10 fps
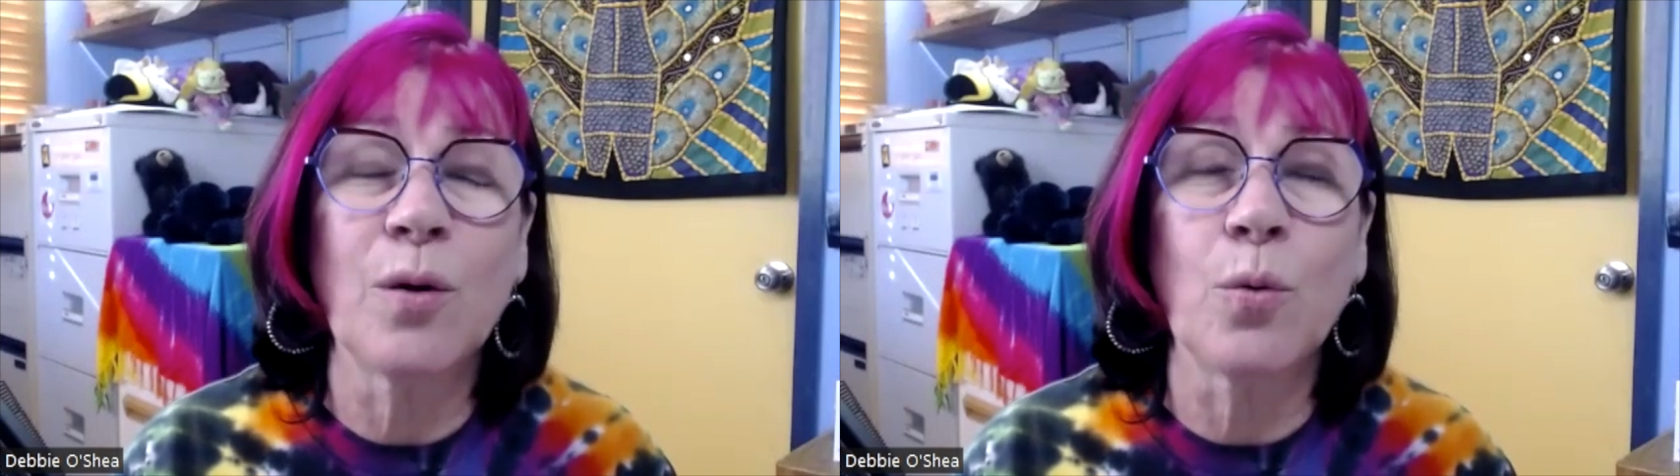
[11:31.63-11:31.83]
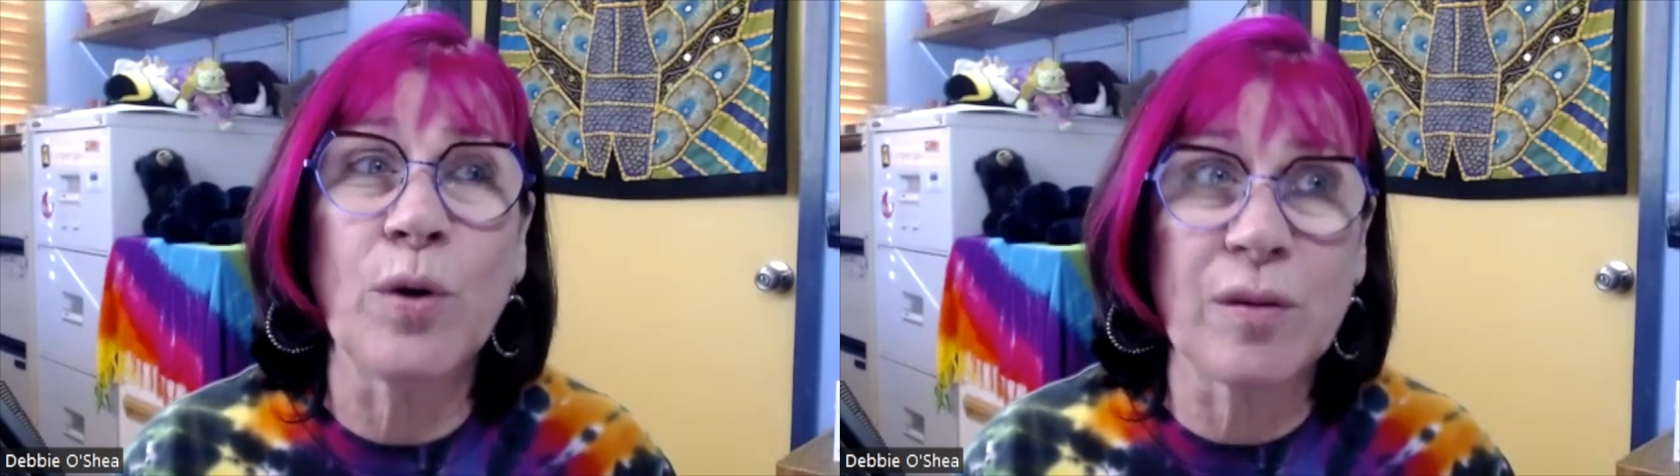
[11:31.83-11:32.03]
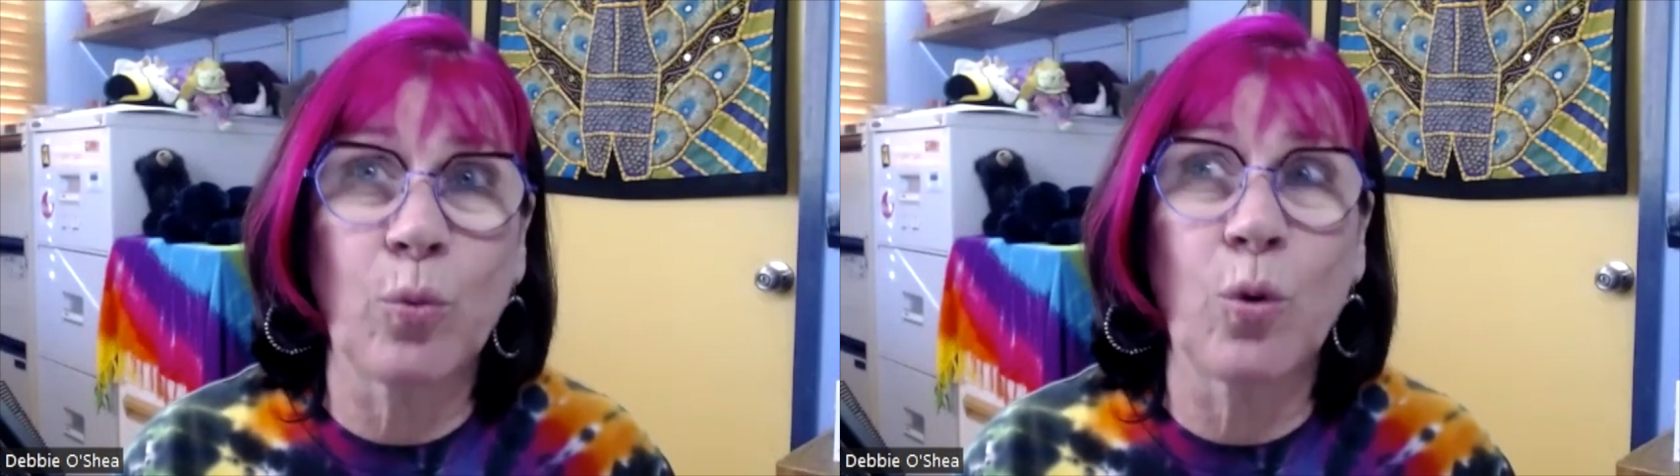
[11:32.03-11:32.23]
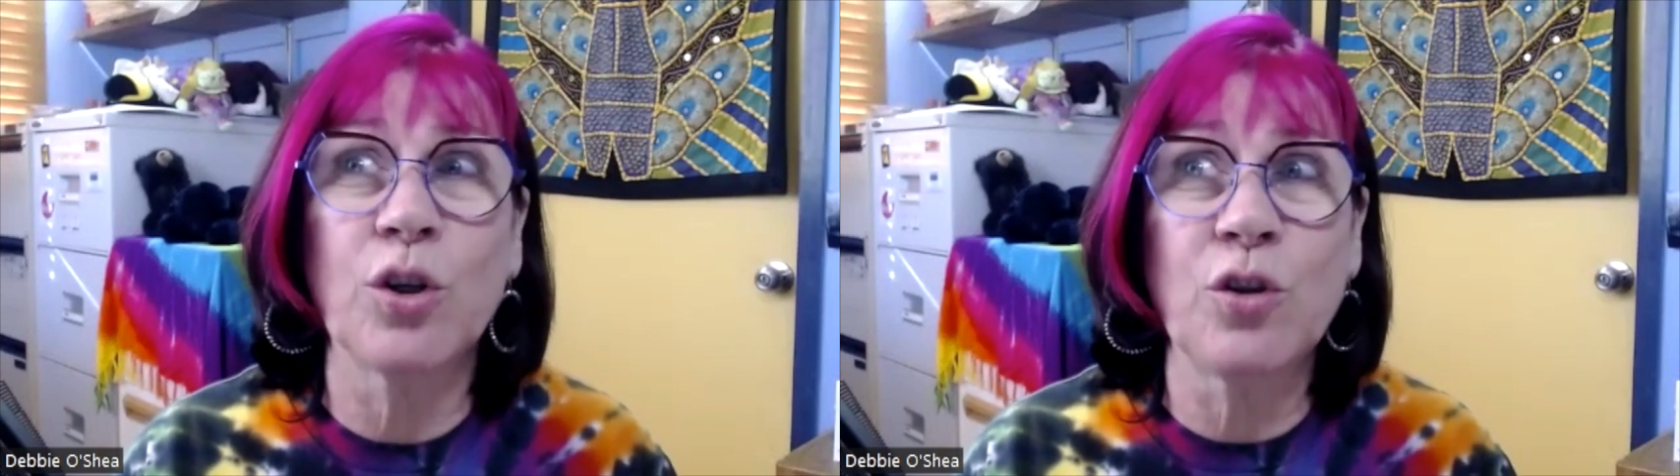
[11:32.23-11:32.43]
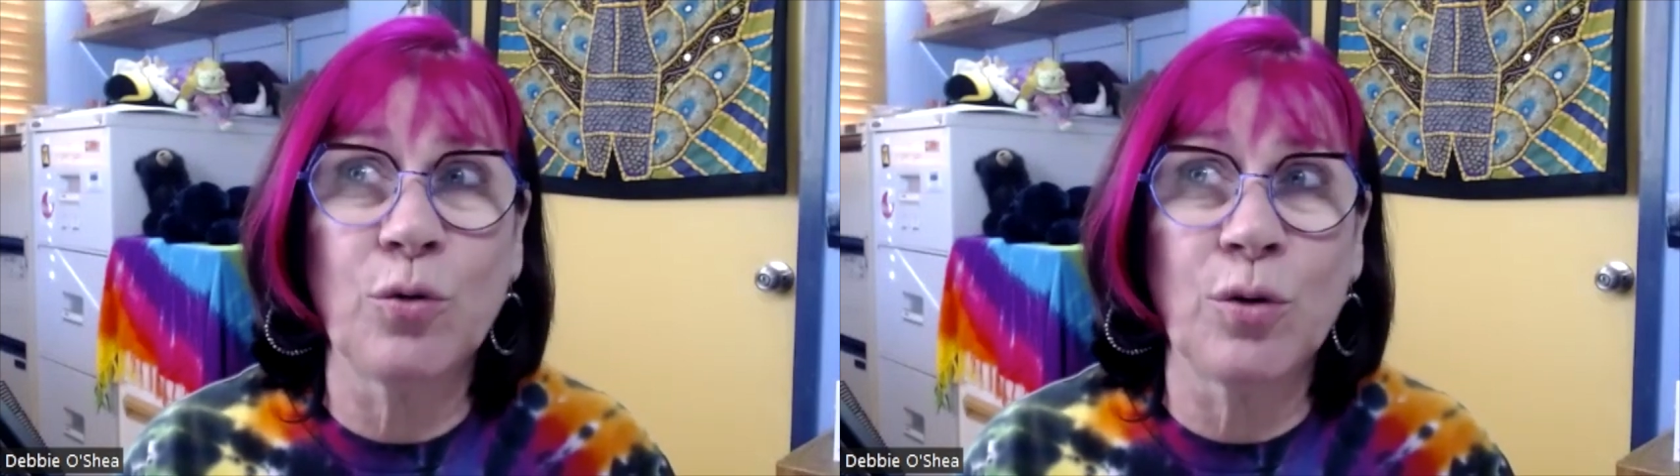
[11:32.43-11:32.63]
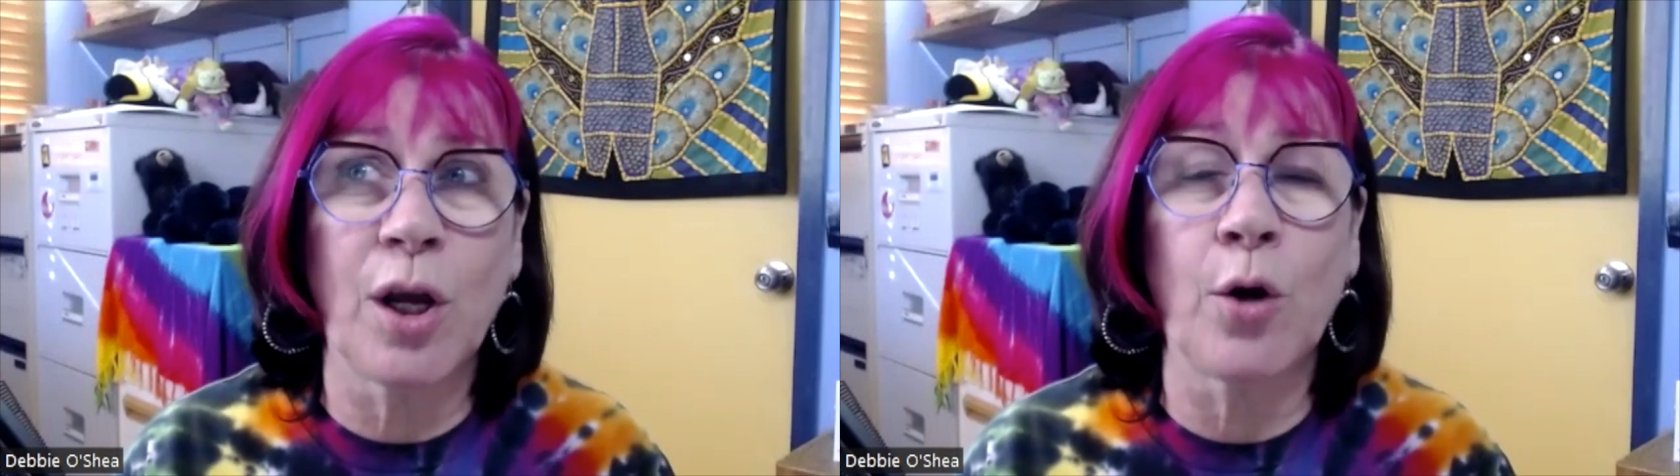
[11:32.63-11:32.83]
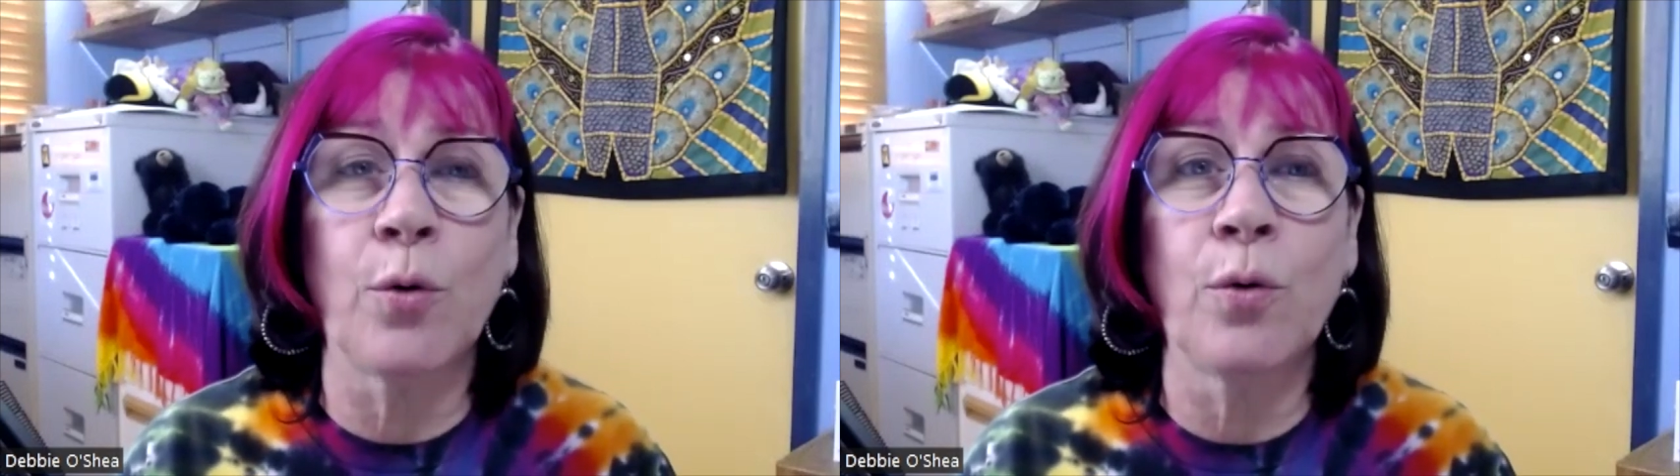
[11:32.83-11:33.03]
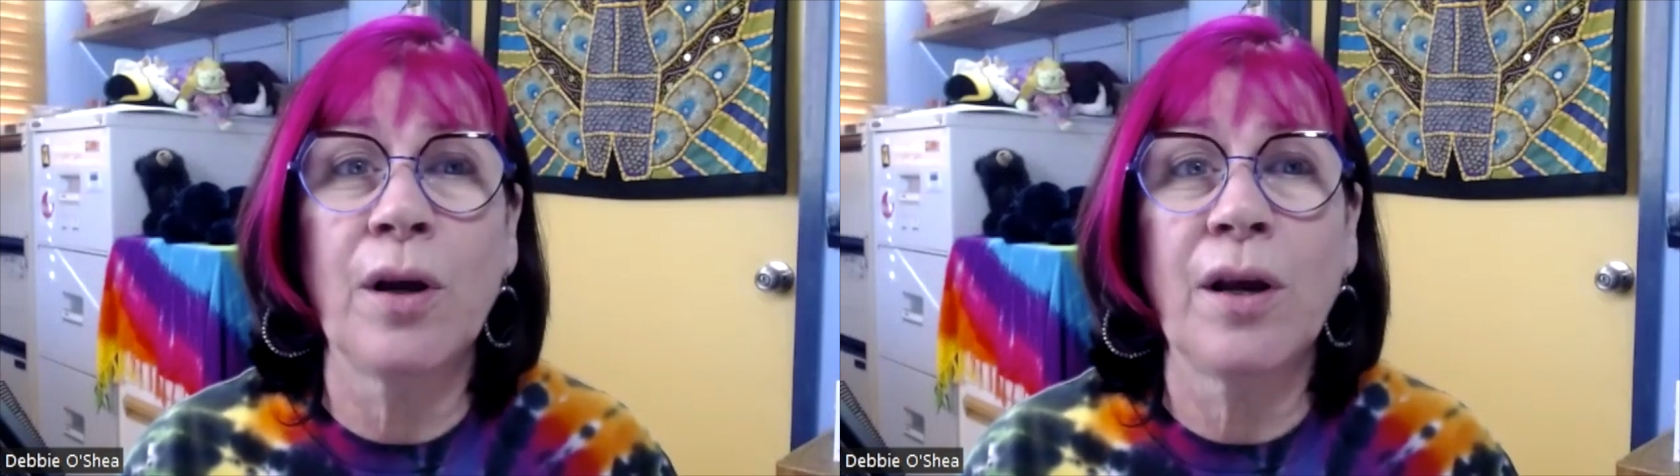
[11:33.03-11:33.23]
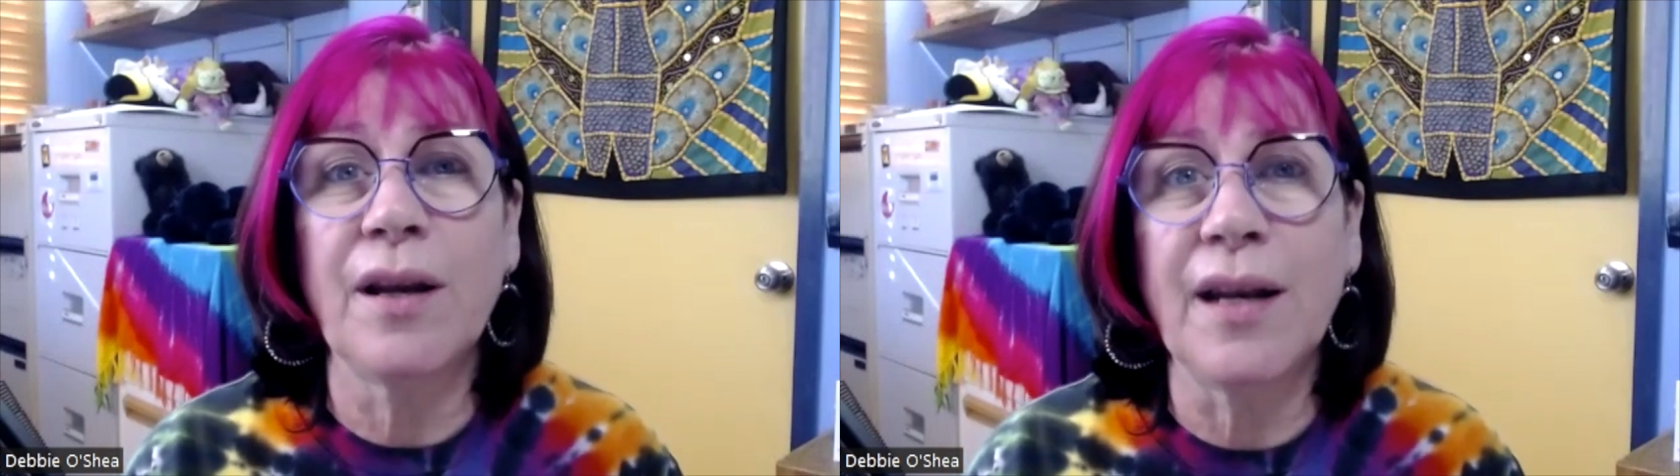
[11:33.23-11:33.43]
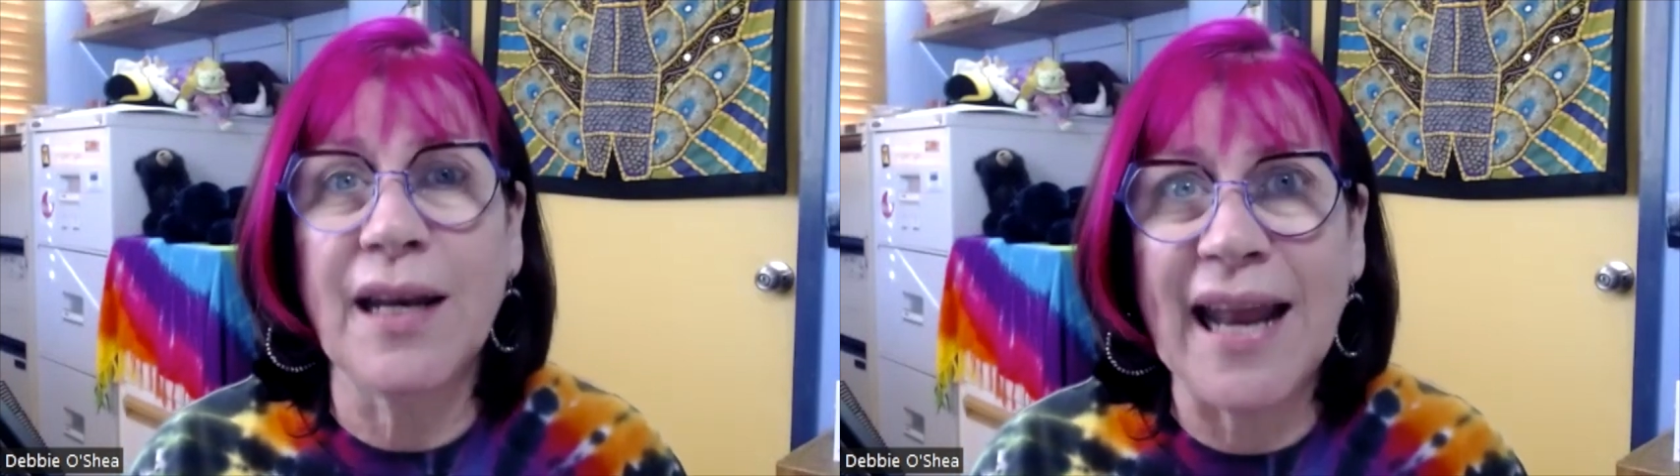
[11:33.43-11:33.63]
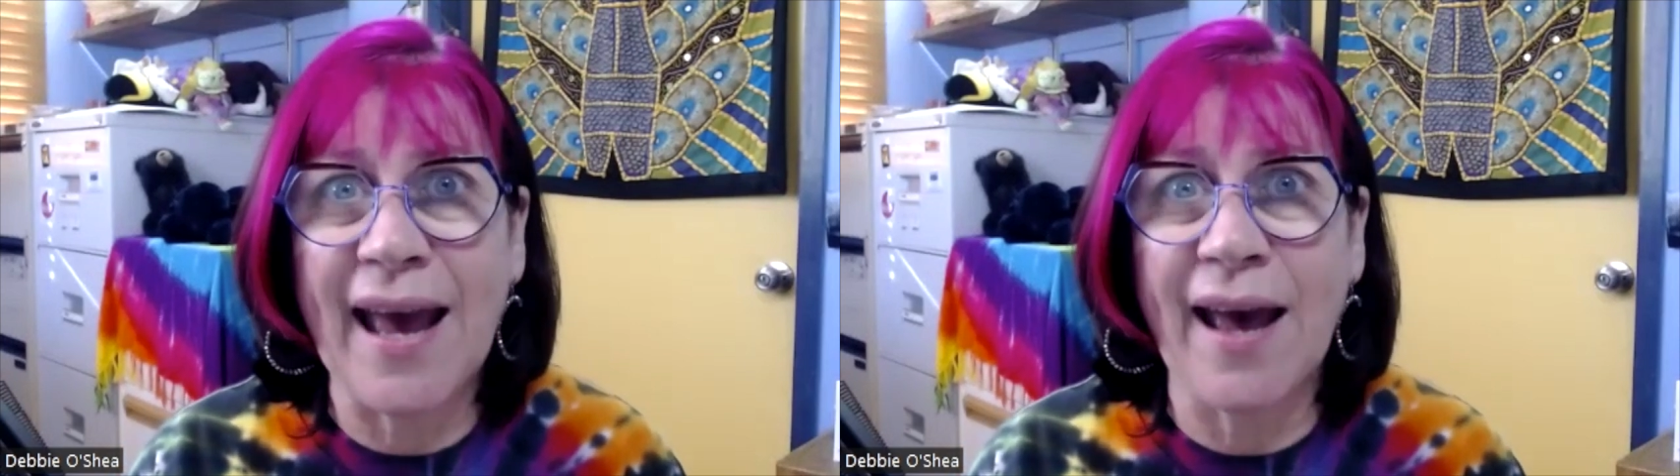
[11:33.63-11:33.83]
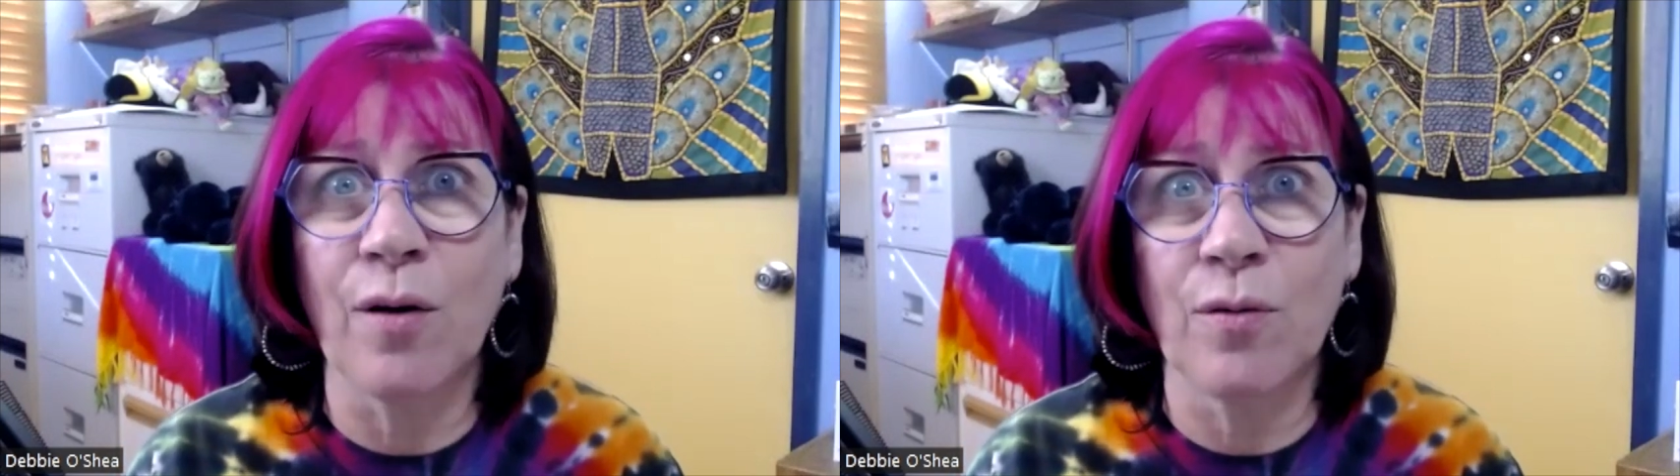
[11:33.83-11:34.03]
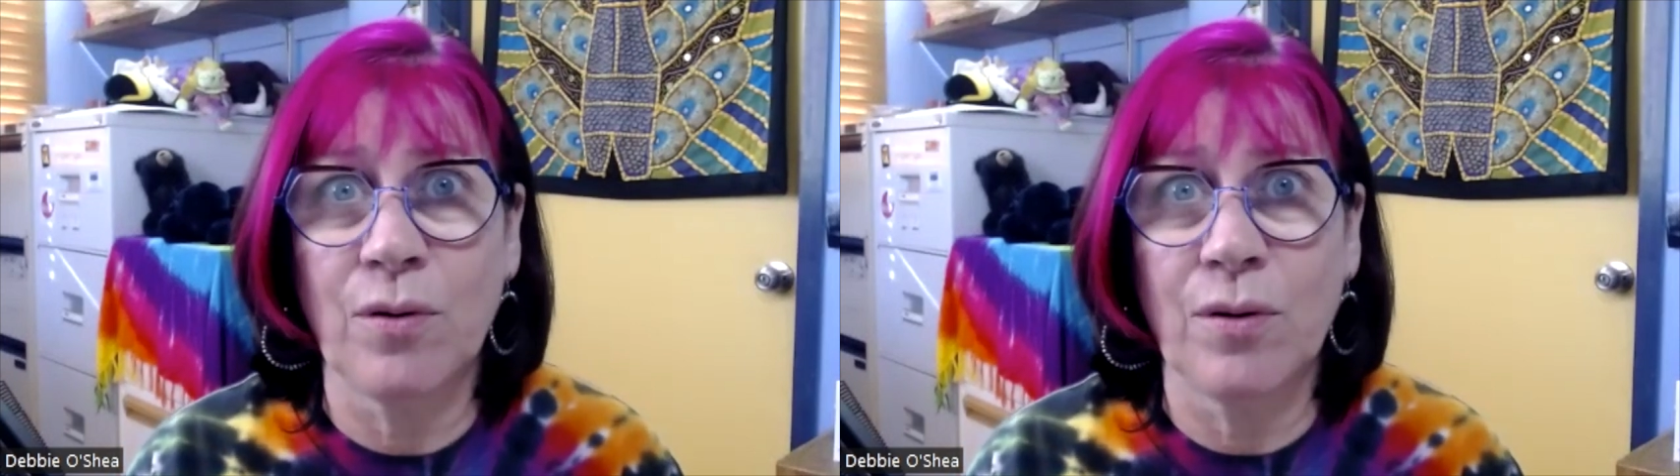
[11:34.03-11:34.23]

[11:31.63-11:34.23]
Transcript: with what you know now.